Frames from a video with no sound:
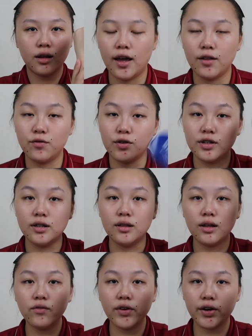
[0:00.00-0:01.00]
And for the
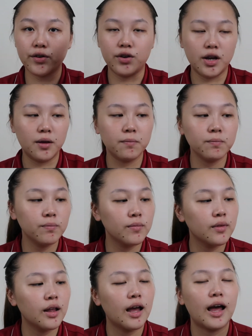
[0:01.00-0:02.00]
Nivea Cream,
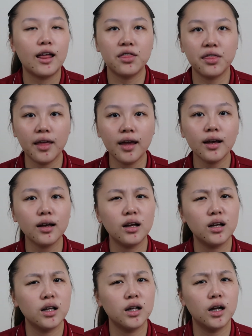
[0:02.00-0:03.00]
I think
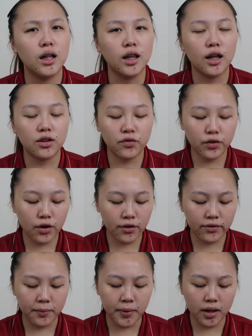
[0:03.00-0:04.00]
a lot of you are
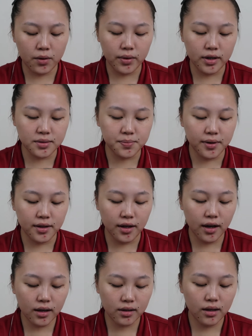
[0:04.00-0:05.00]
familiar with this
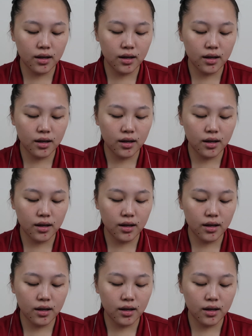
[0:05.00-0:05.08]
product,